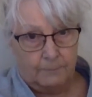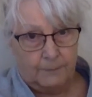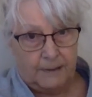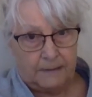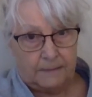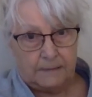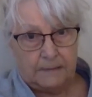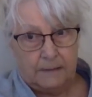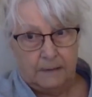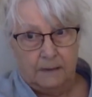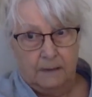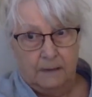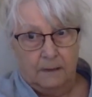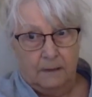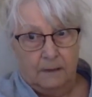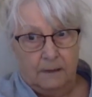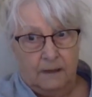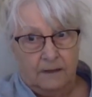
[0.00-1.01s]
but
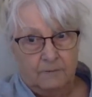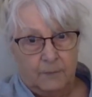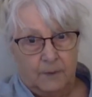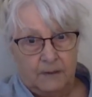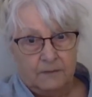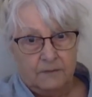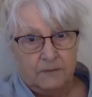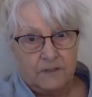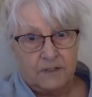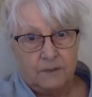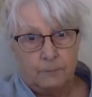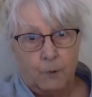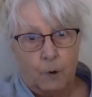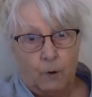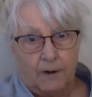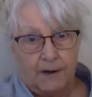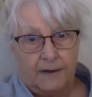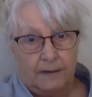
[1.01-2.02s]
I've been
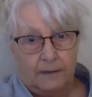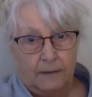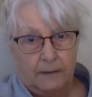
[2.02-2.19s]
supporting